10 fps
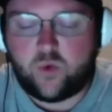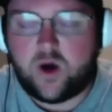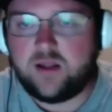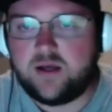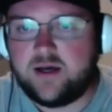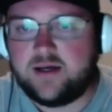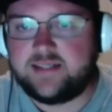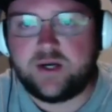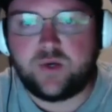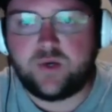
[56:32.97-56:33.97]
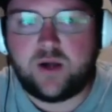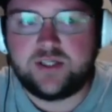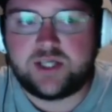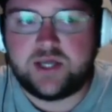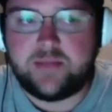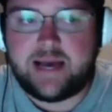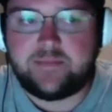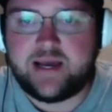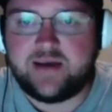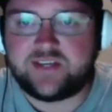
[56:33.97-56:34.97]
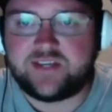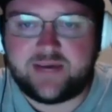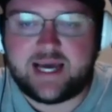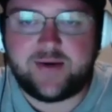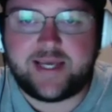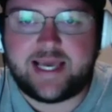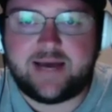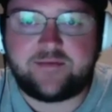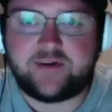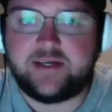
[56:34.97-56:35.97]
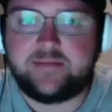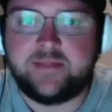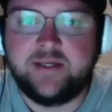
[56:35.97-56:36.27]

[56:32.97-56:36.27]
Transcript: Darren Waller's on the map now, so you got to account for him